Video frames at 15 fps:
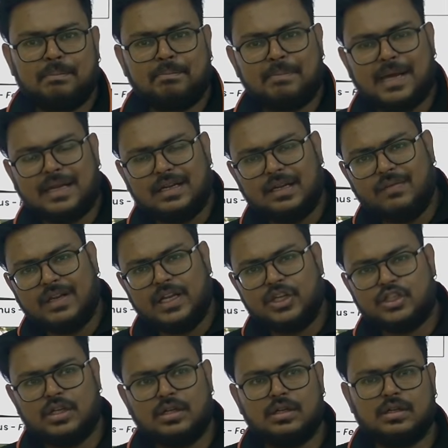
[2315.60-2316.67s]
parallel
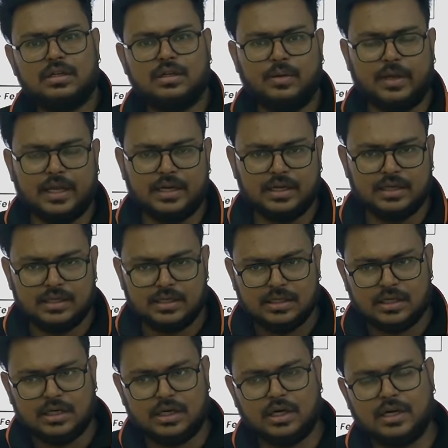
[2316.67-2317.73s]
venation, okay,
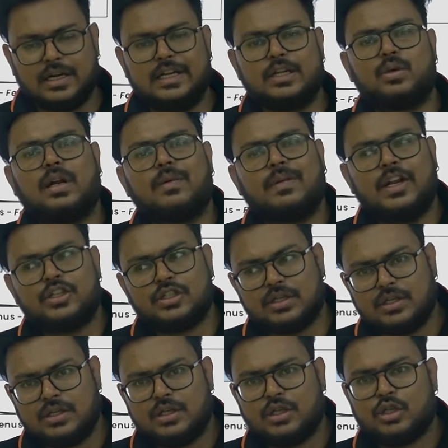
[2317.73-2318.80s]
or reticulate
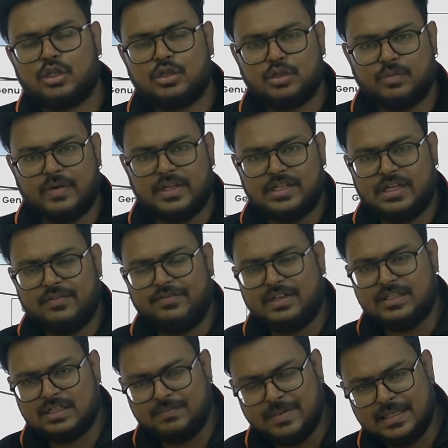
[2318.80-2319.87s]
venation. So vegetative
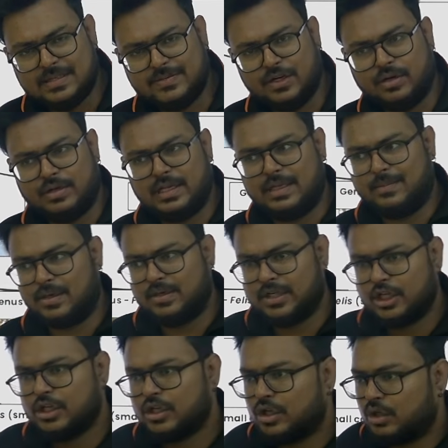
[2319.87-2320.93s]
features means we are talking
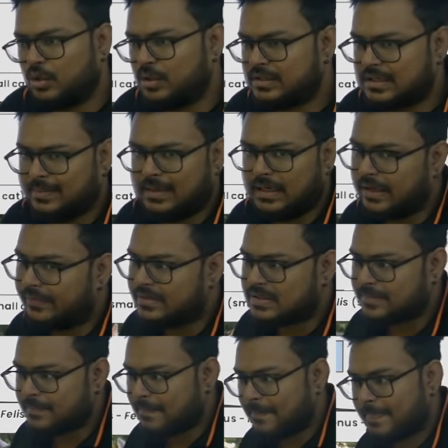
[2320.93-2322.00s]
about root, stem and
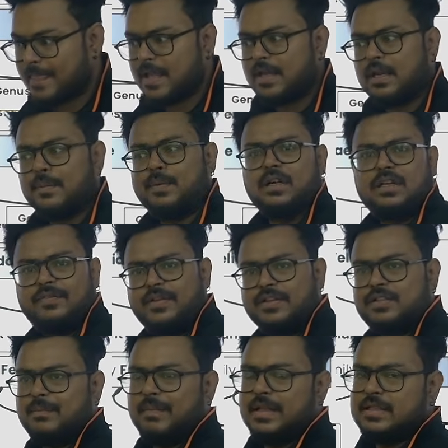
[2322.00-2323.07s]
leaves. Reproductive
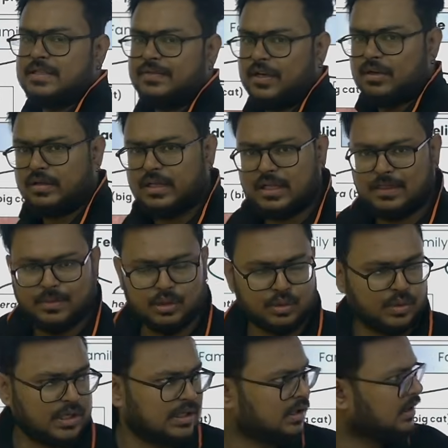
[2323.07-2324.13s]
feature means we are talking about
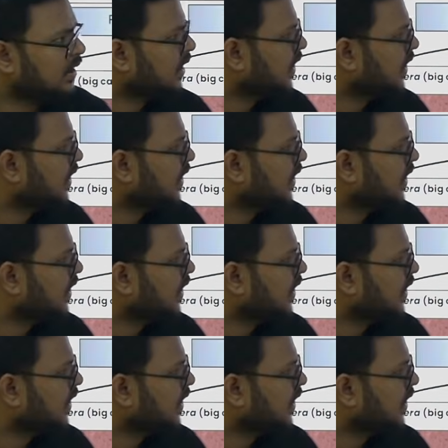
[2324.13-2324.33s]
what?